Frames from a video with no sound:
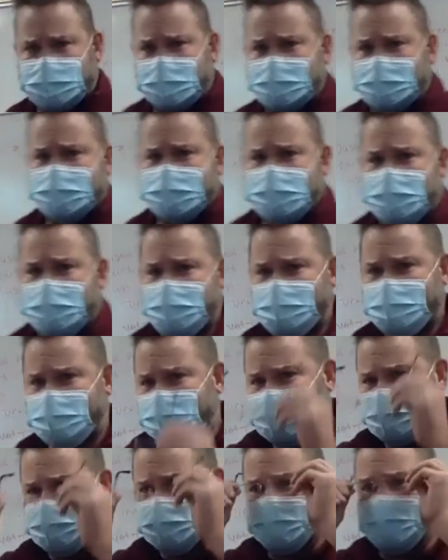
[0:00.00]
So
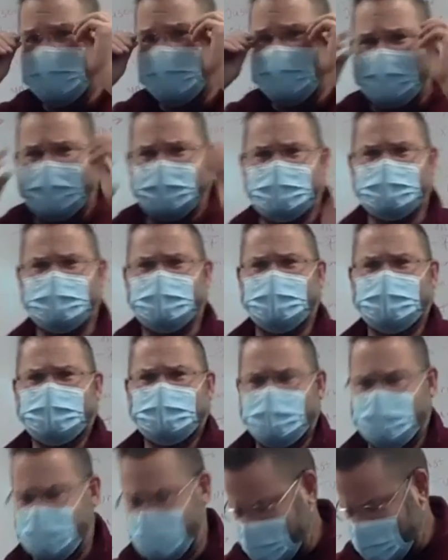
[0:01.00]
we'll see how this goes.
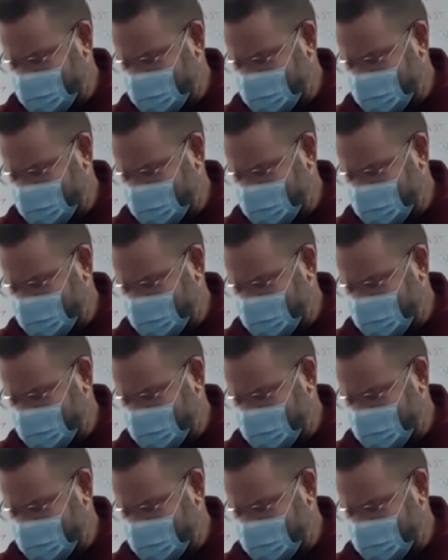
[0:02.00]
I'm doing